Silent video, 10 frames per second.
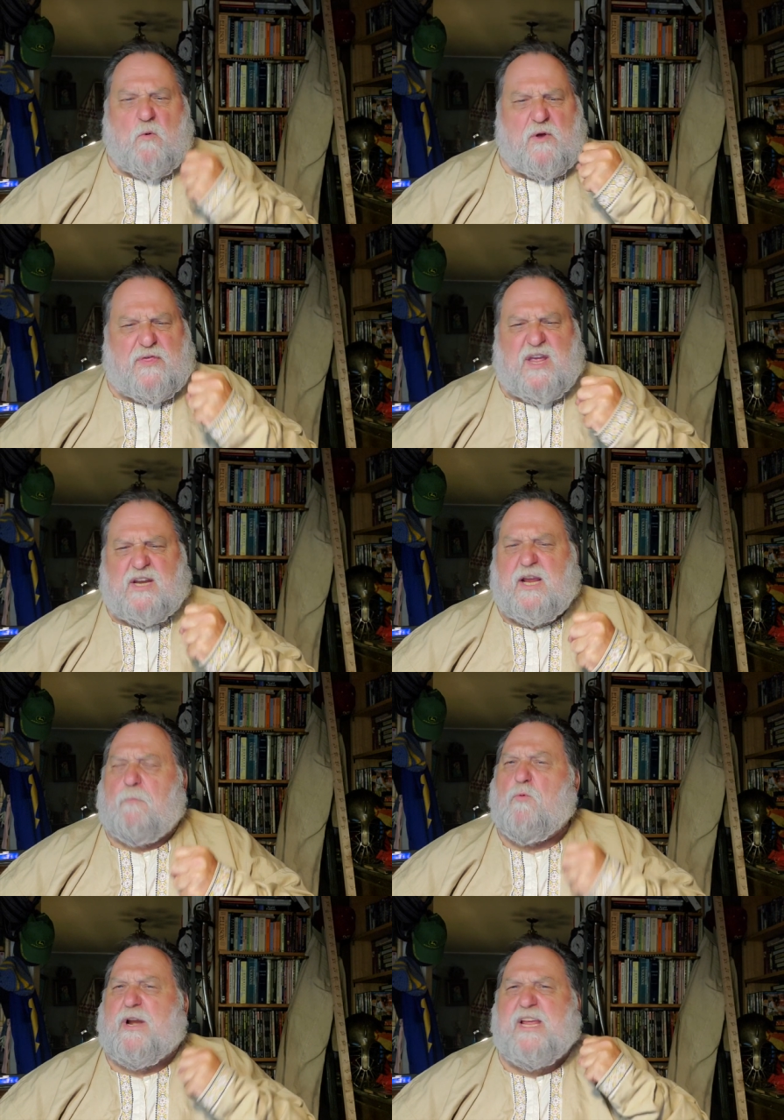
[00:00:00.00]
within
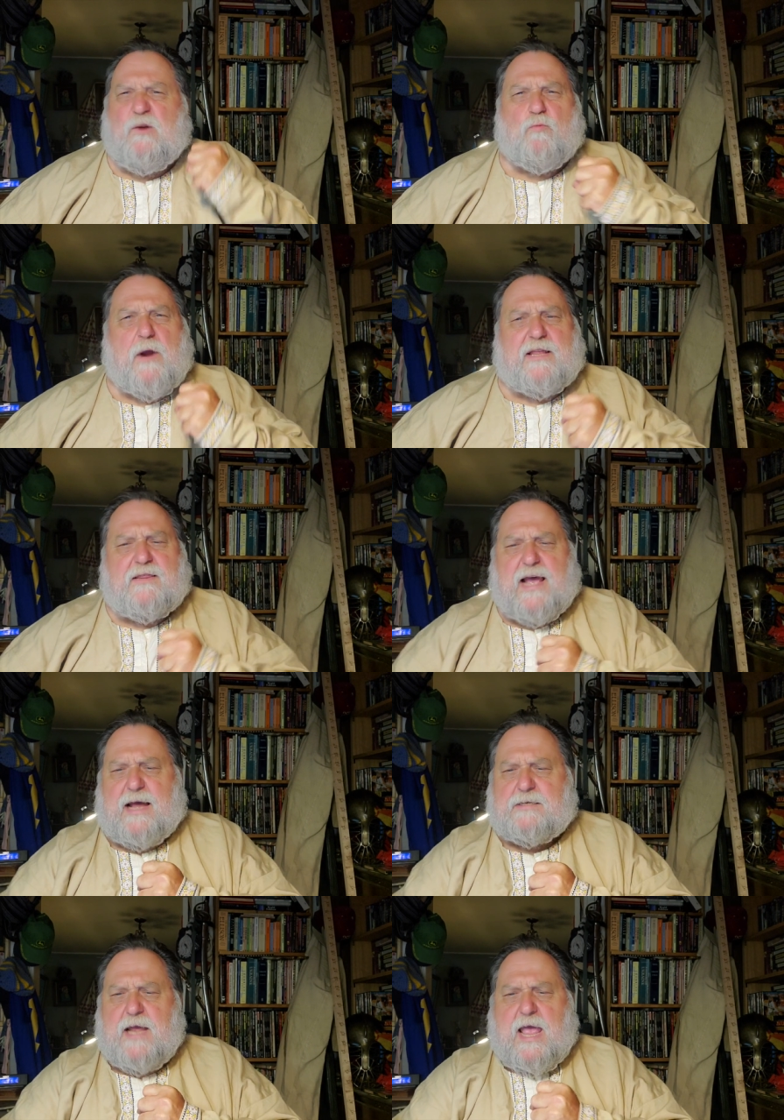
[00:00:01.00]
him when he read
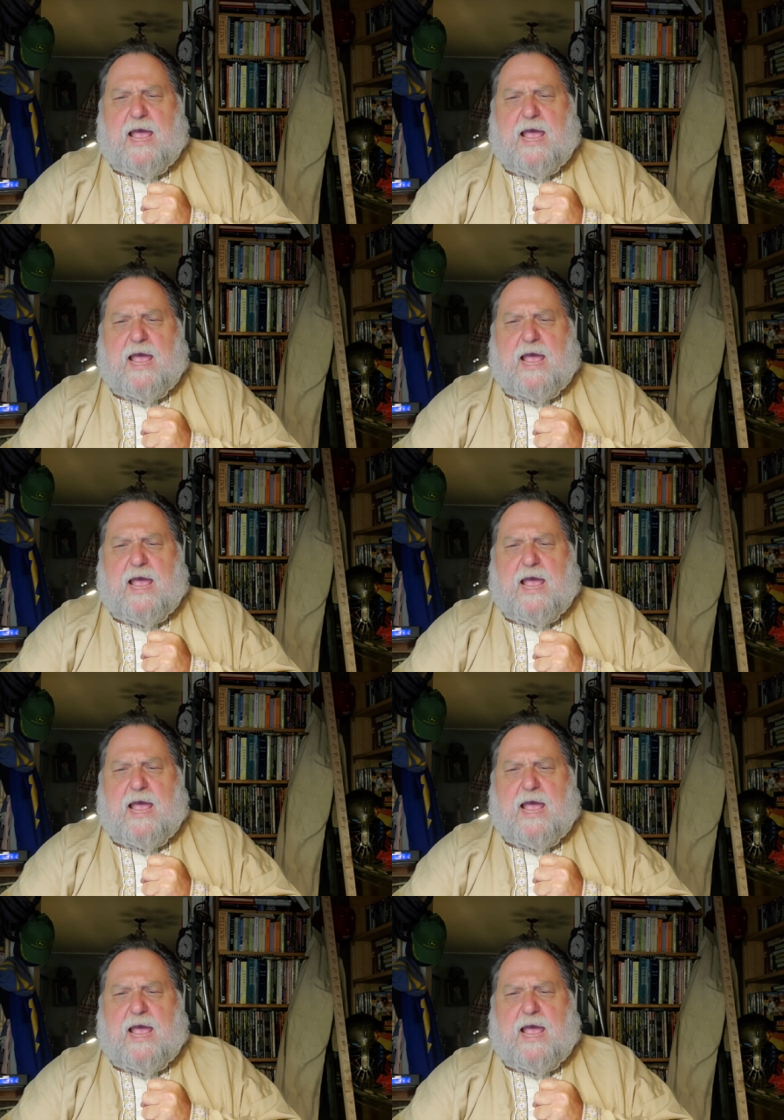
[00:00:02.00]
that,